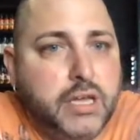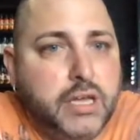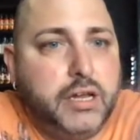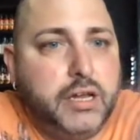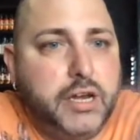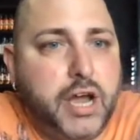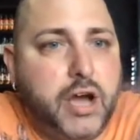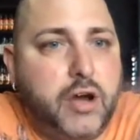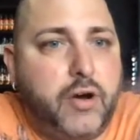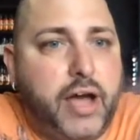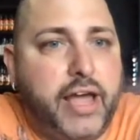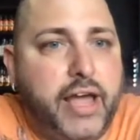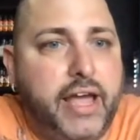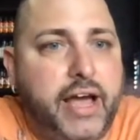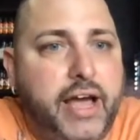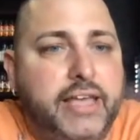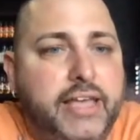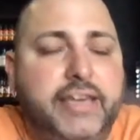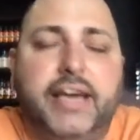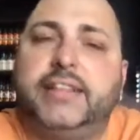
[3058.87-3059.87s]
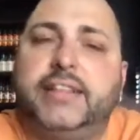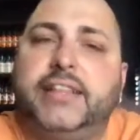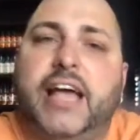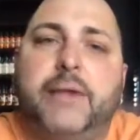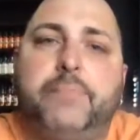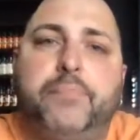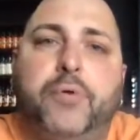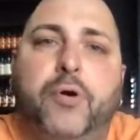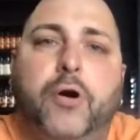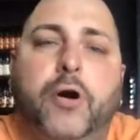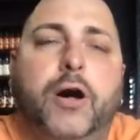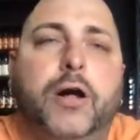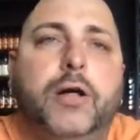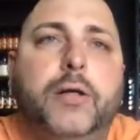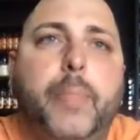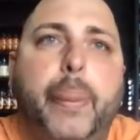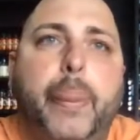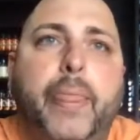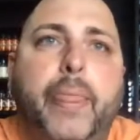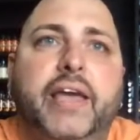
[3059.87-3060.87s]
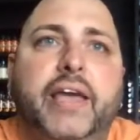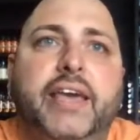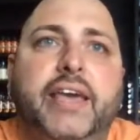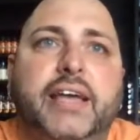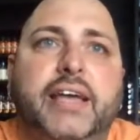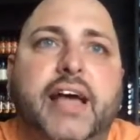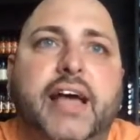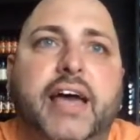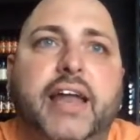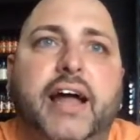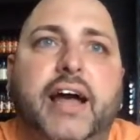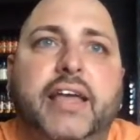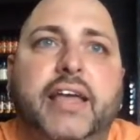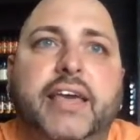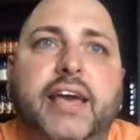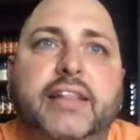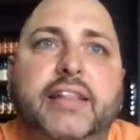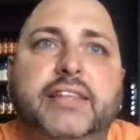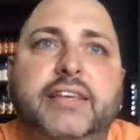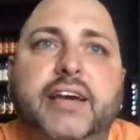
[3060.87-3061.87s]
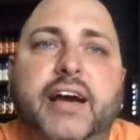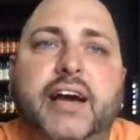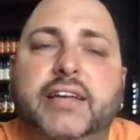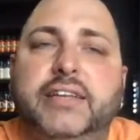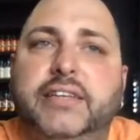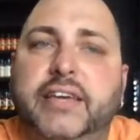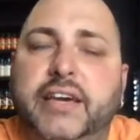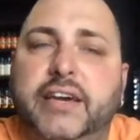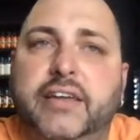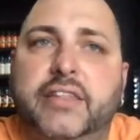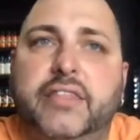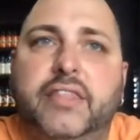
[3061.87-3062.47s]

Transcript: No, I, I get that, Paul. I get that. I get the idea